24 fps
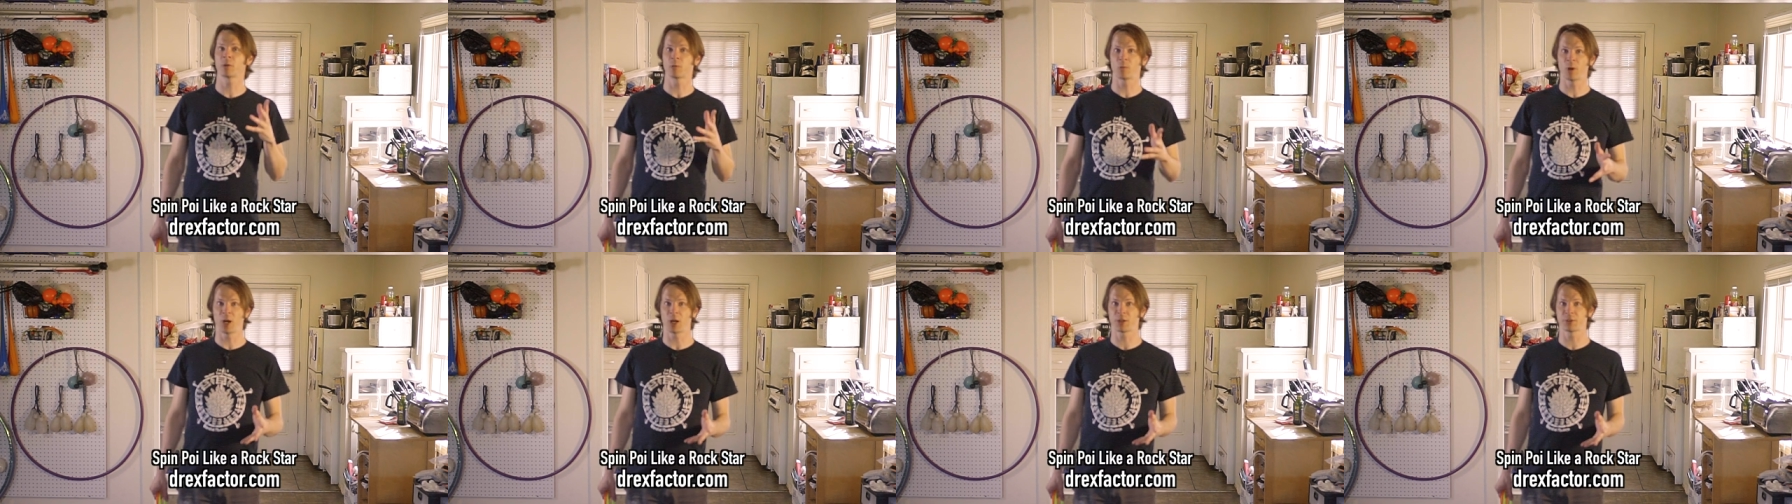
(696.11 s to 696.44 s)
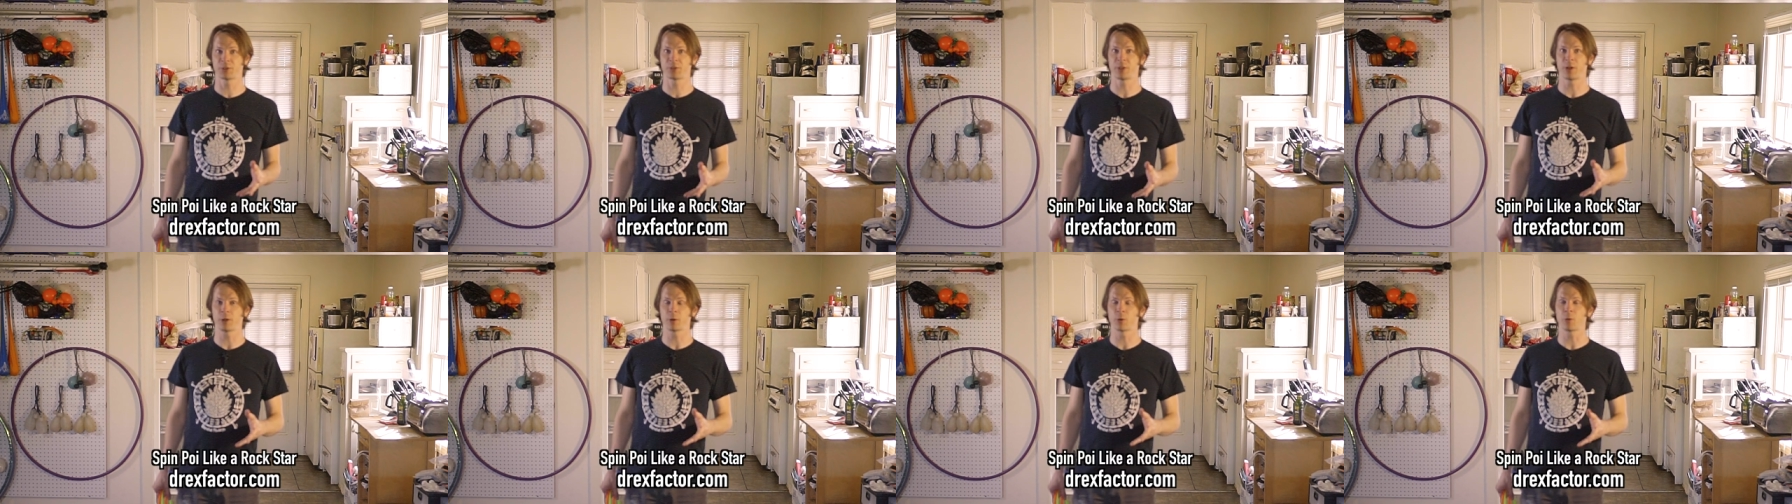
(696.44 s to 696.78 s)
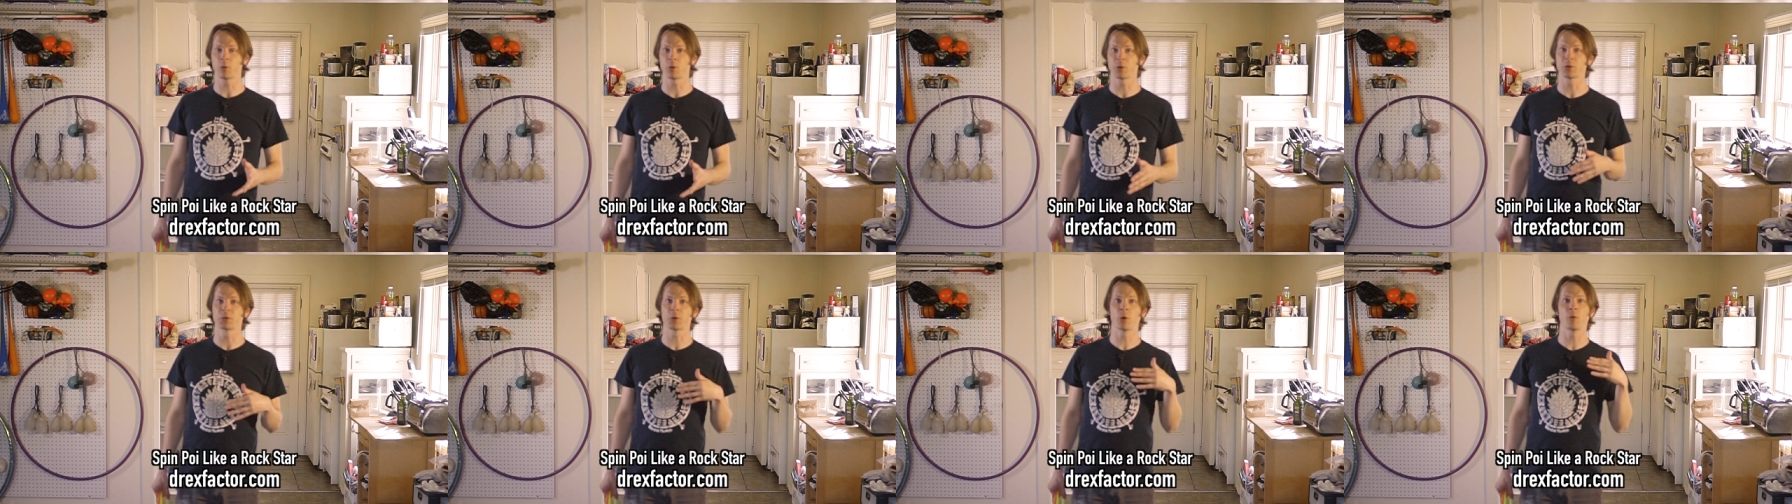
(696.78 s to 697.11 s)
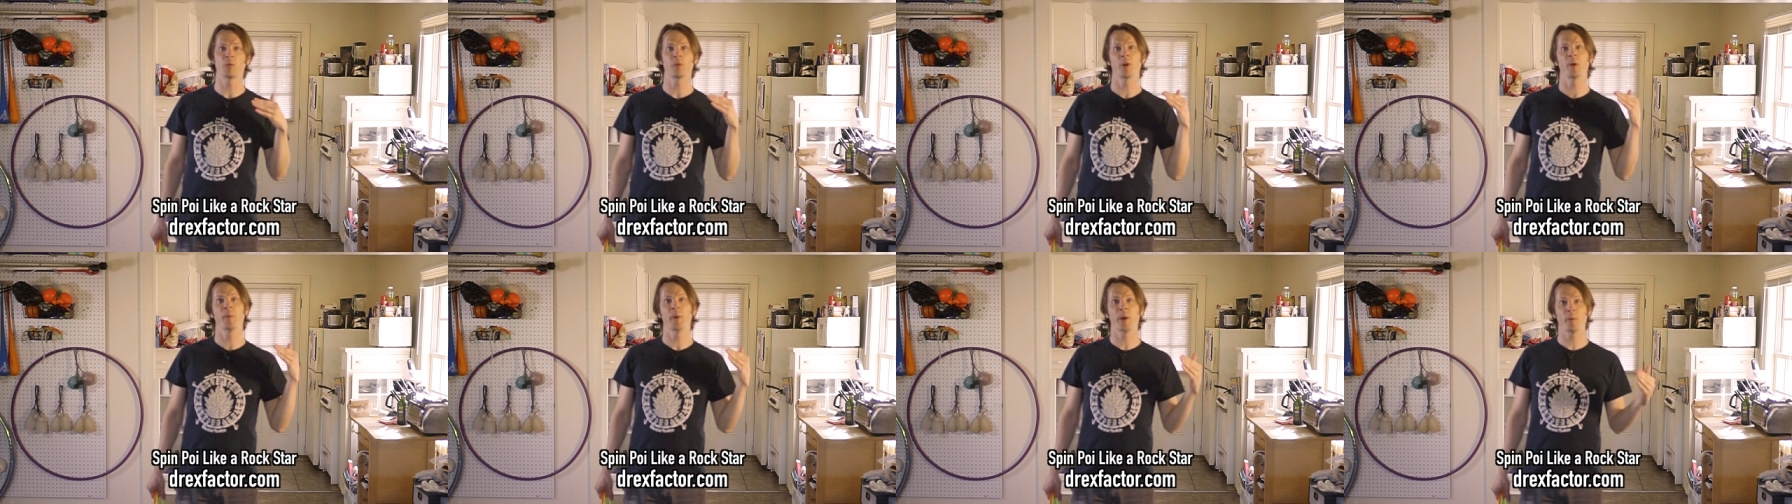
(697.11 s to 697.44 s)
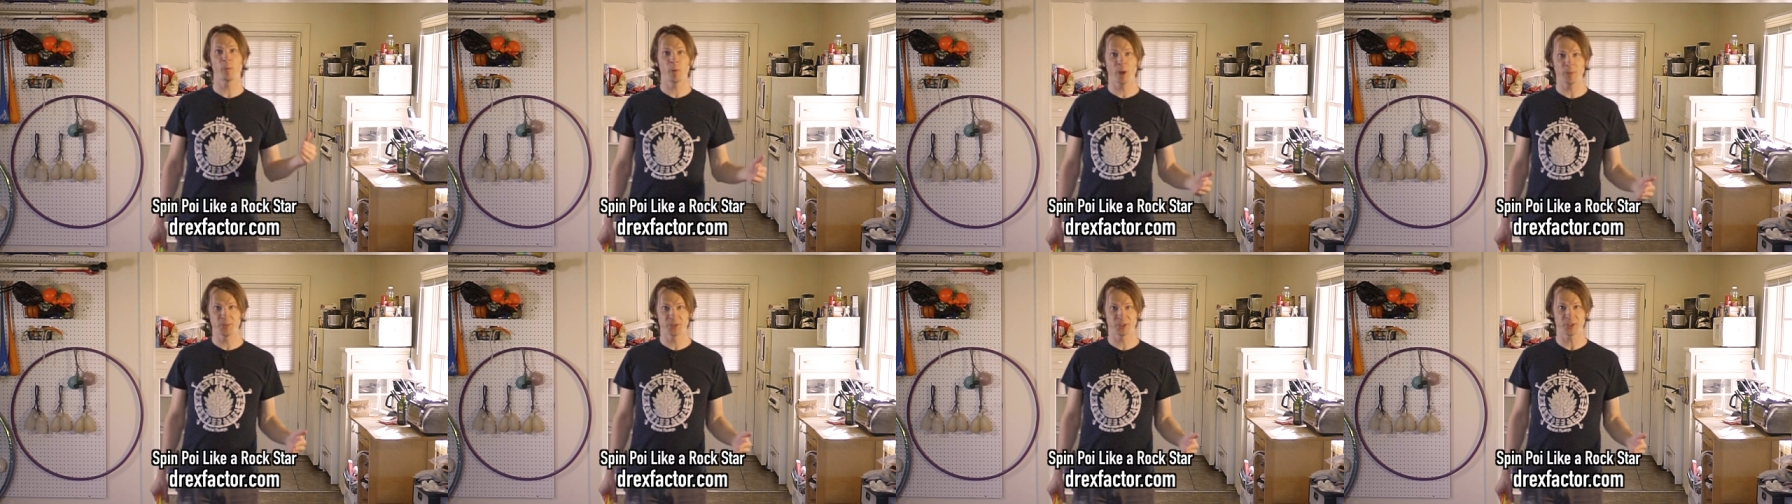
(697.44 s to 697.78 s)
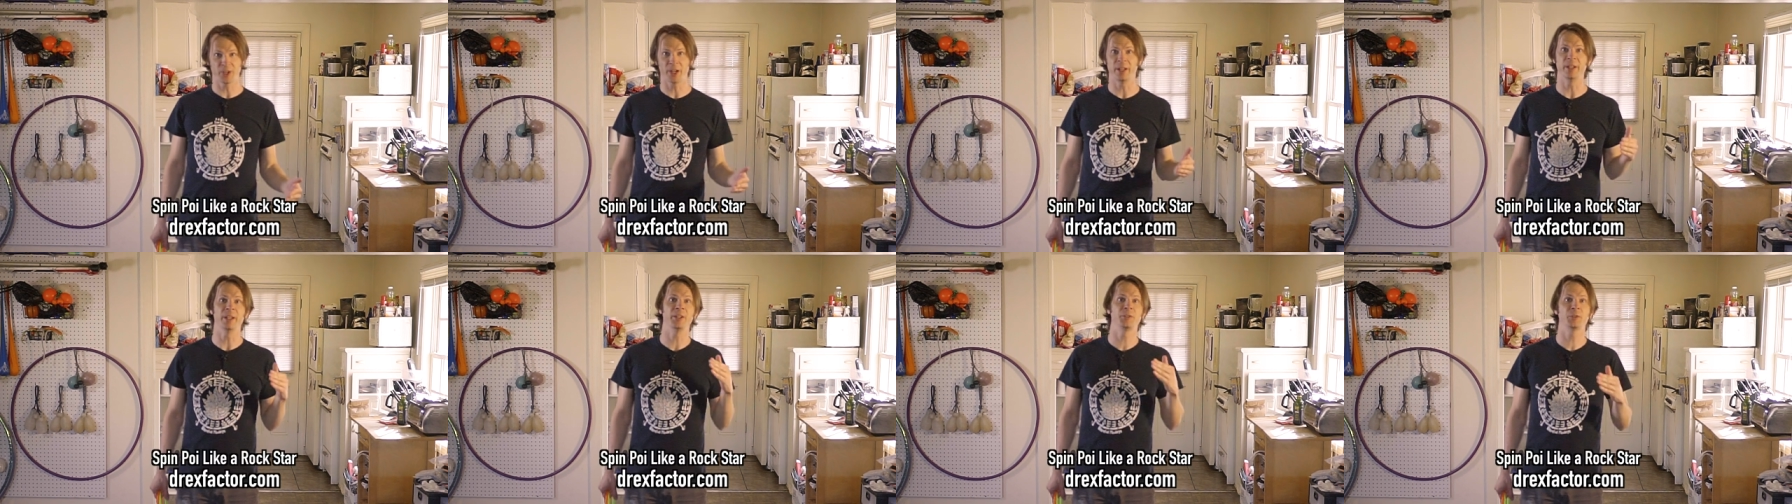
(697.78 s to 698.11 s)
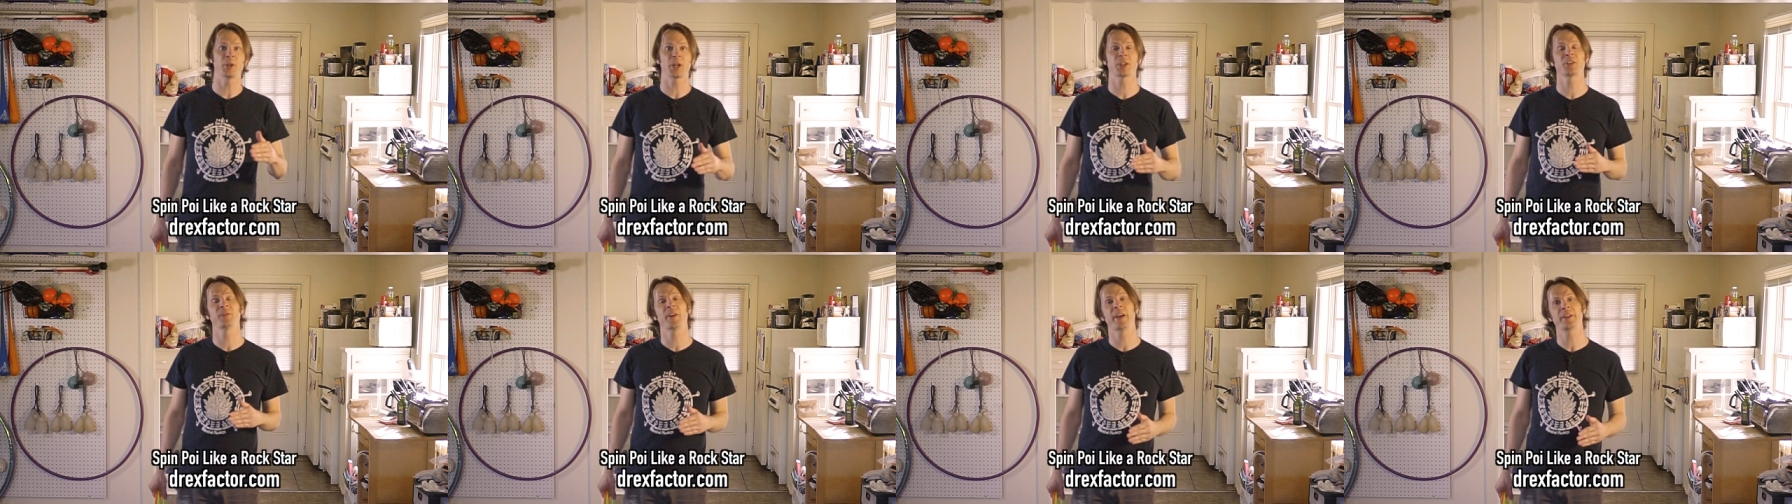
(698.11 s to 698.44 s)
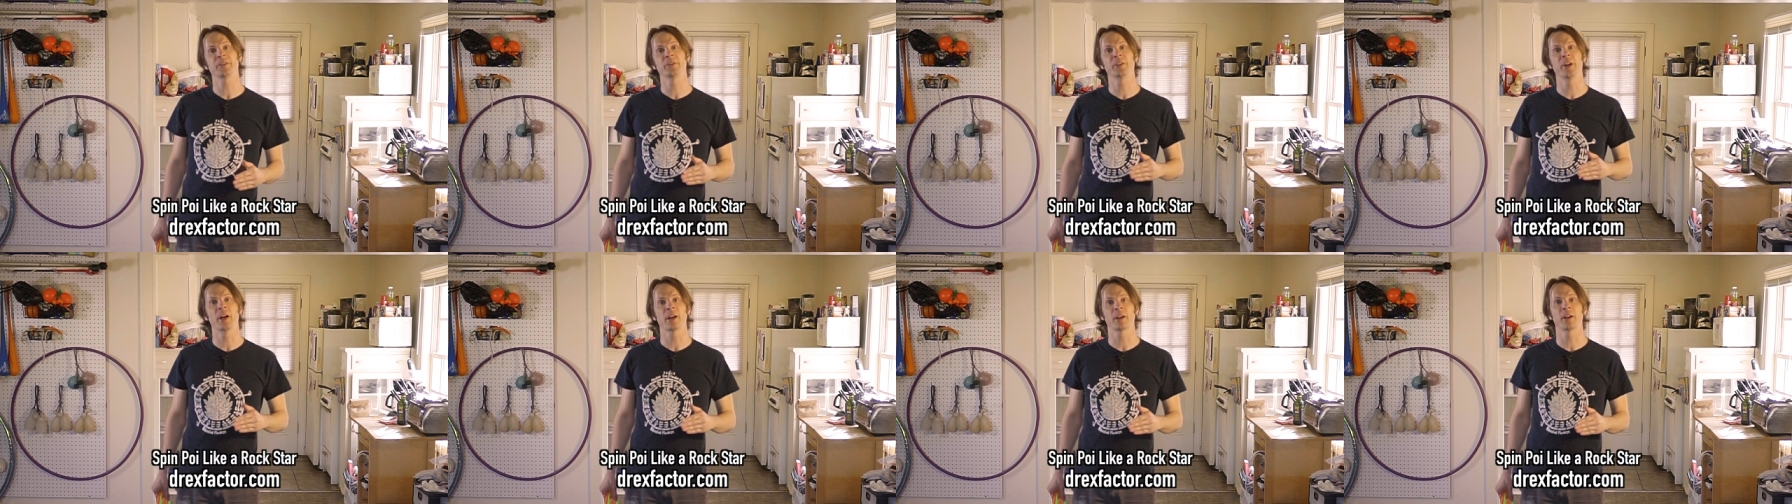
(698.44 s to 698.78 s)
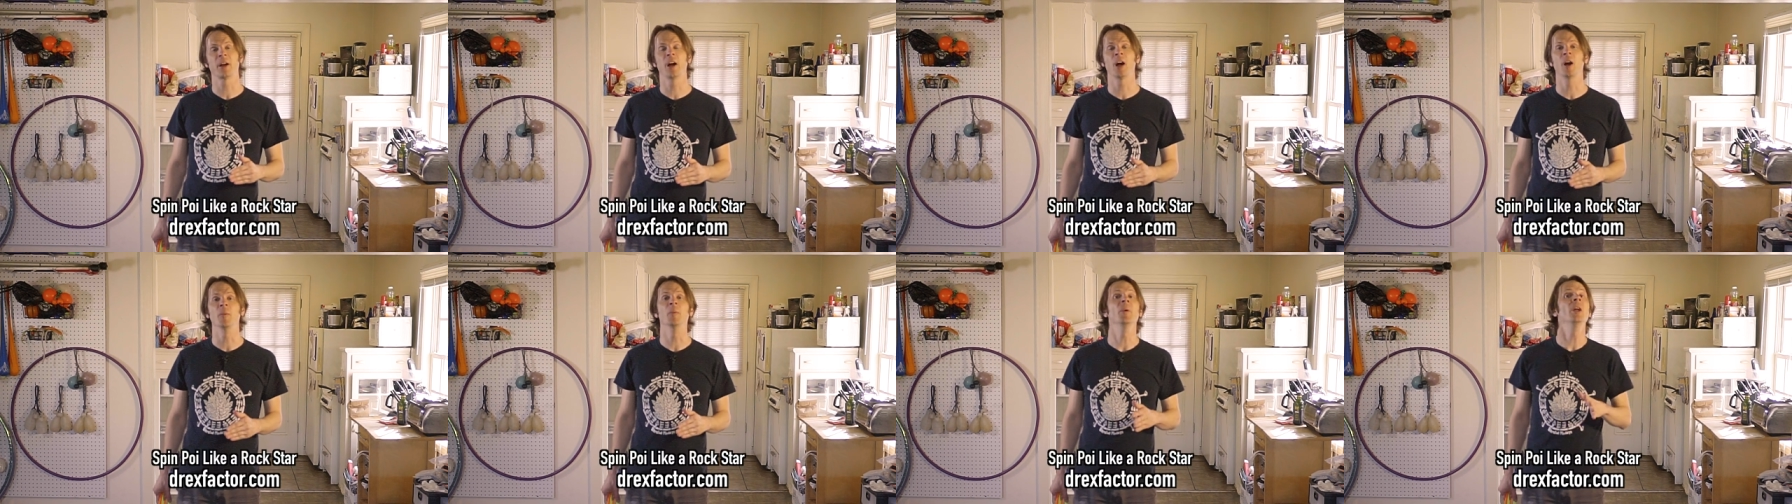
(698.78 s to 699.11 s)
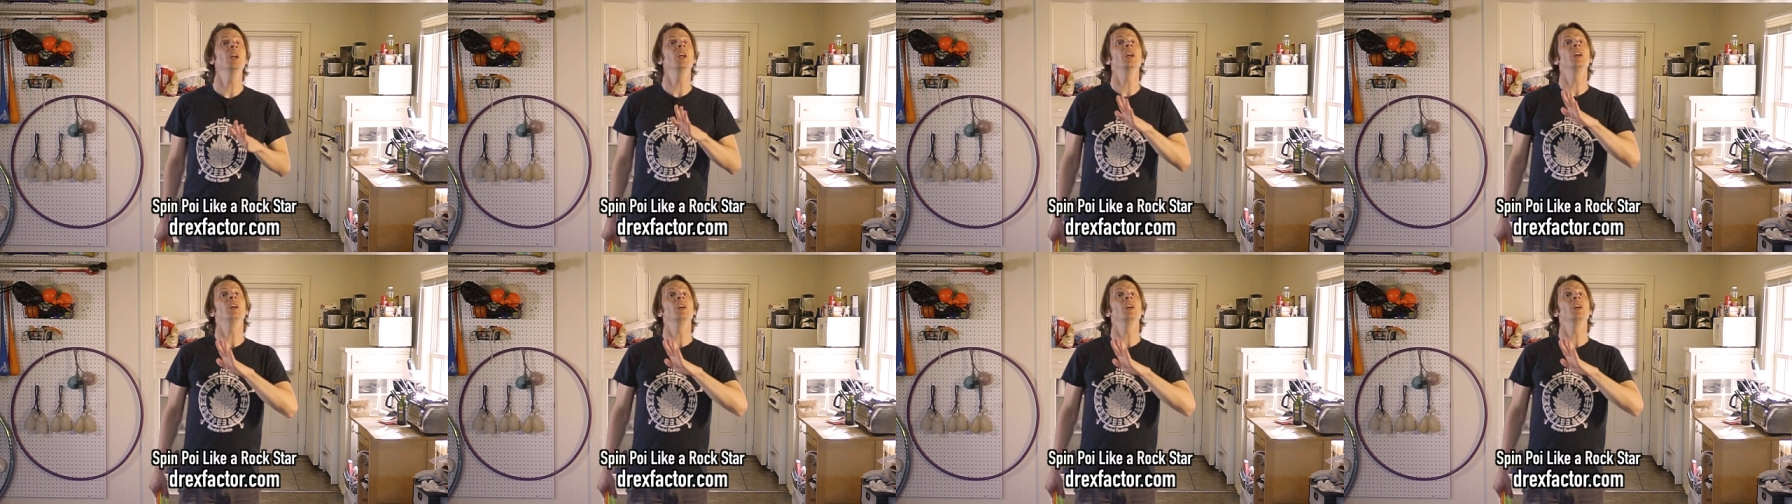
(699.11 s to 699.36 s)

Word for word: a Rockstar course over on my website at DrexFactor.com.